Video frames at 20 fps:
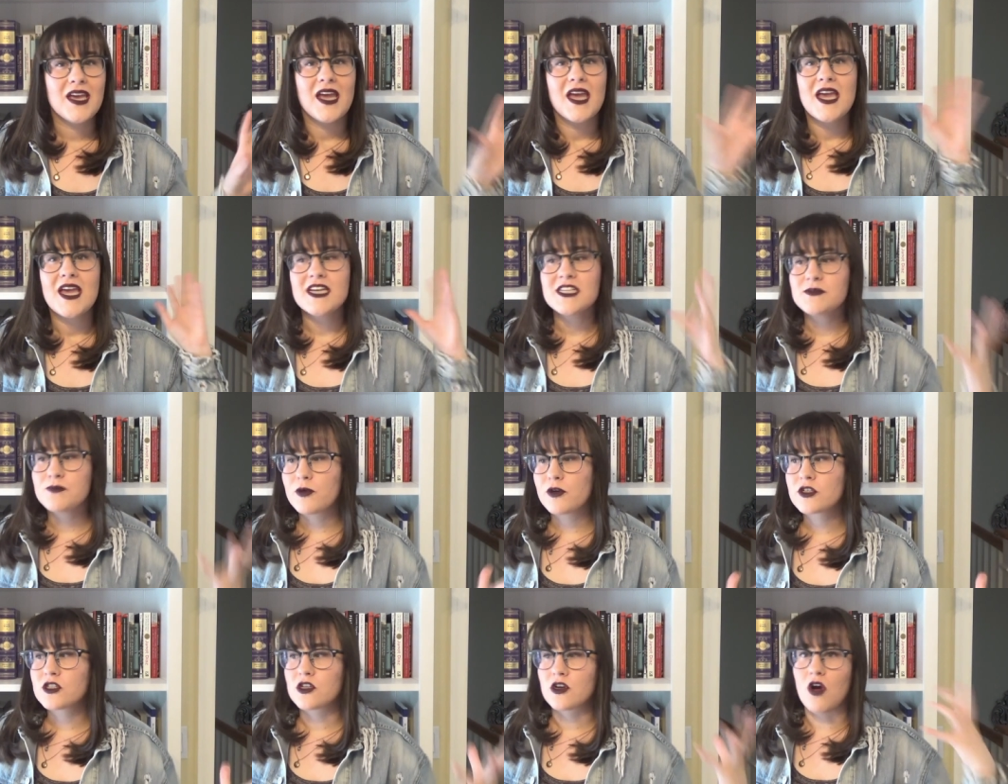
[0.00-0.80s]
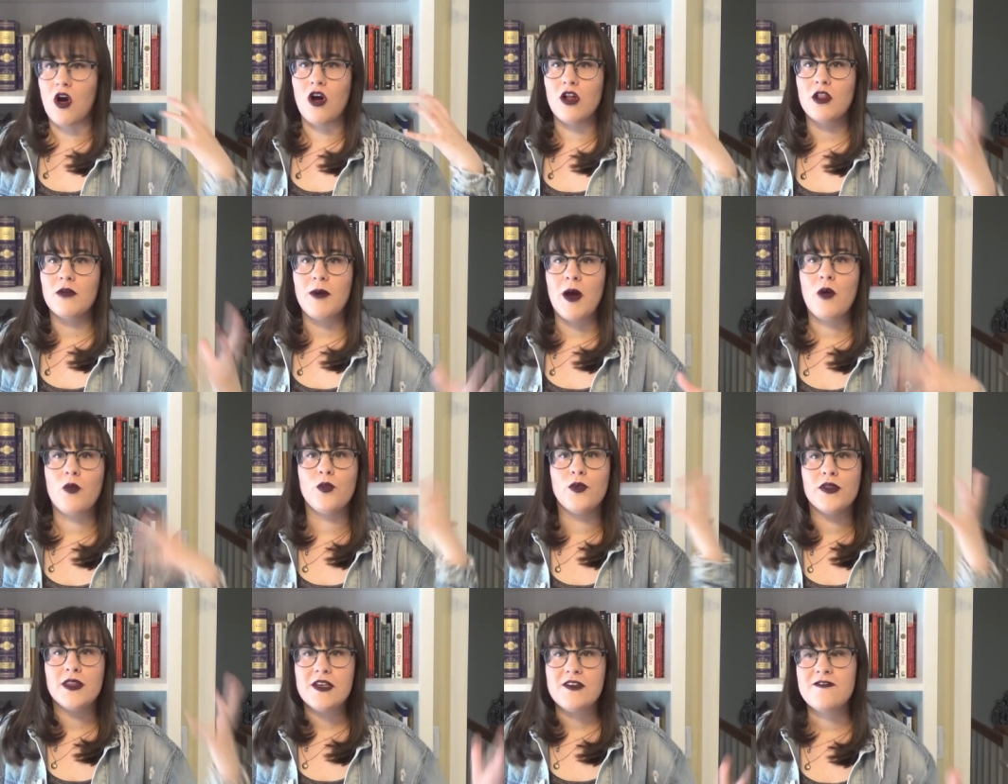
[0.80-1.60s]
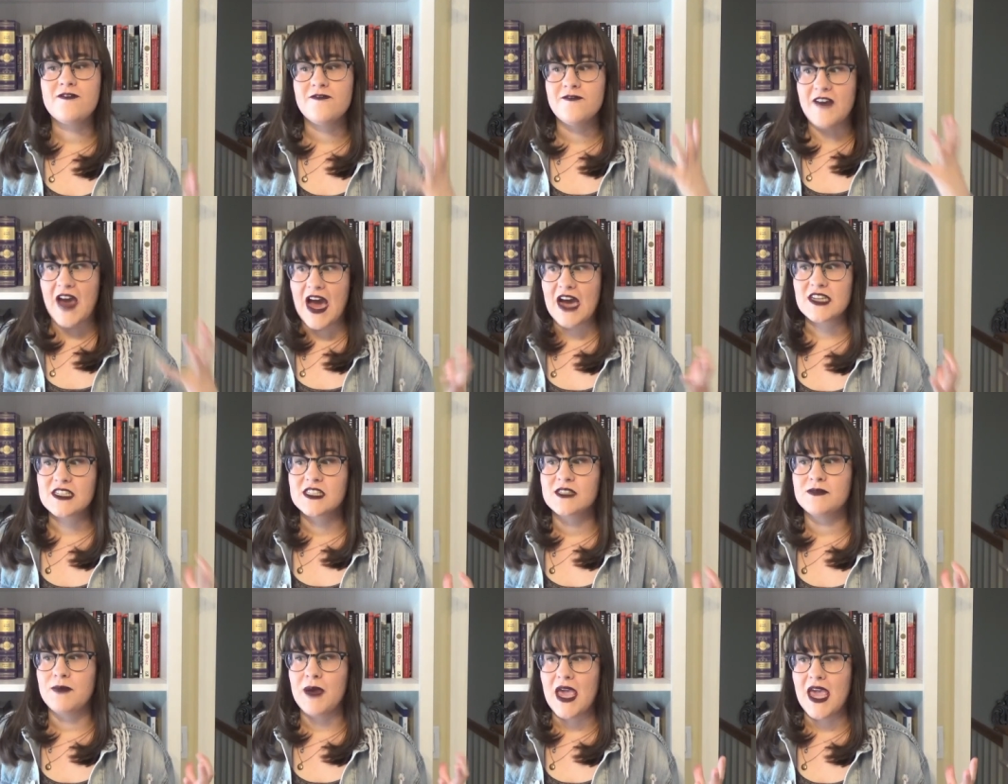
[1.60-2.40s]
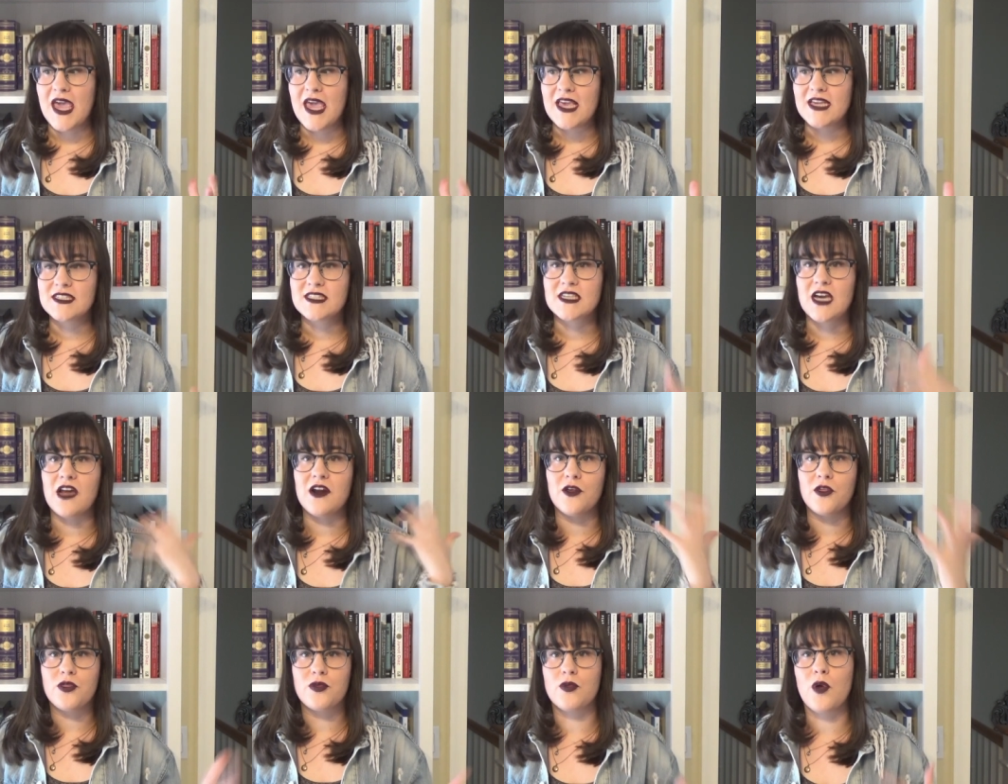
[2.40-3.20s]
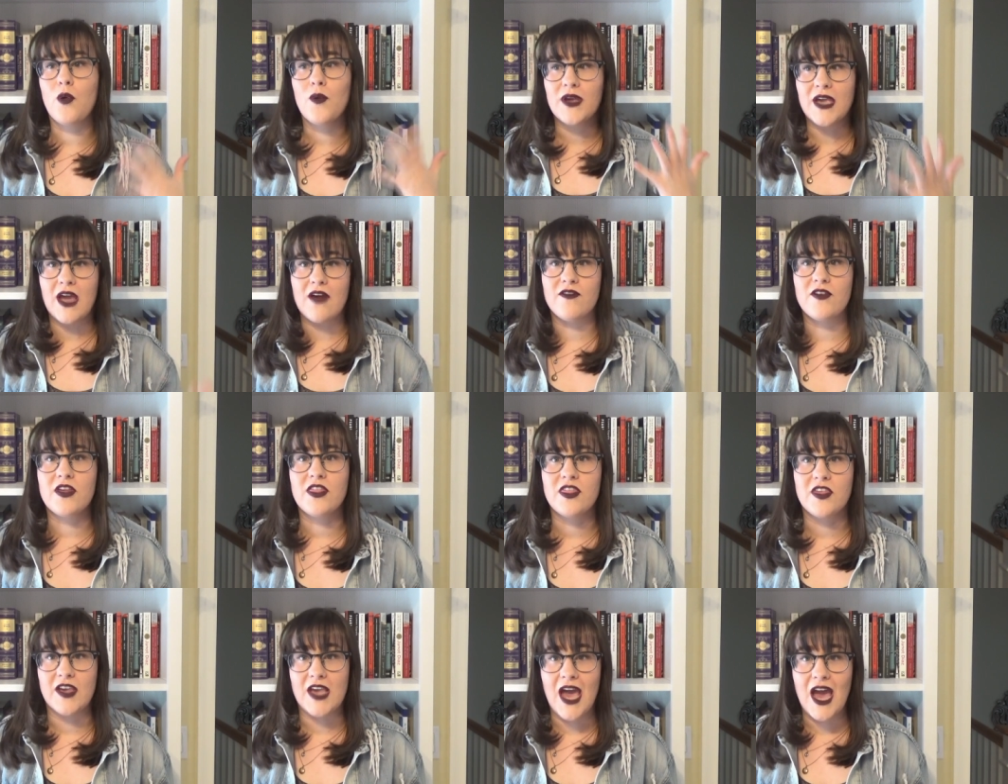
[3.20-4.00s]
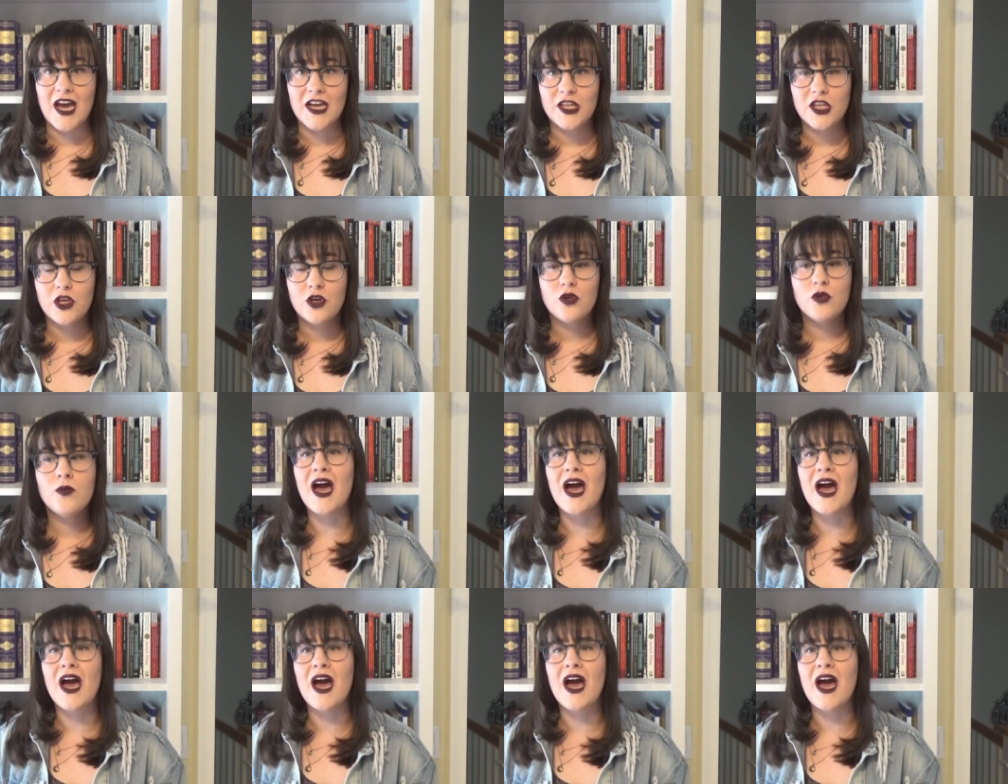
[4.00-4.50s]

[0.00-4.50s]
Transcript: his books are all about really fast paced, kind of throwing everything at you.